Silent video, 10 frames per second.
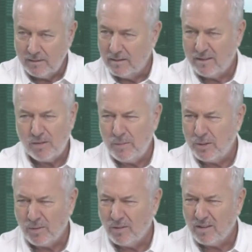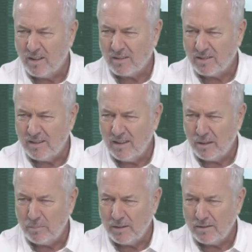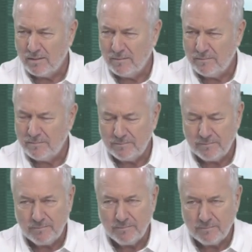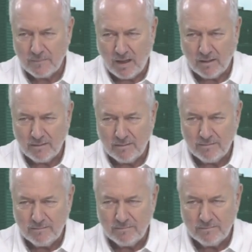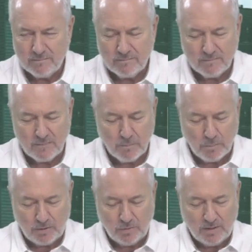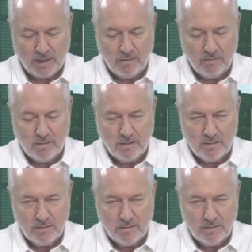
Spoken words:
Es lo mismo, ¿no? Cartas y naipes. Yeah. But you say un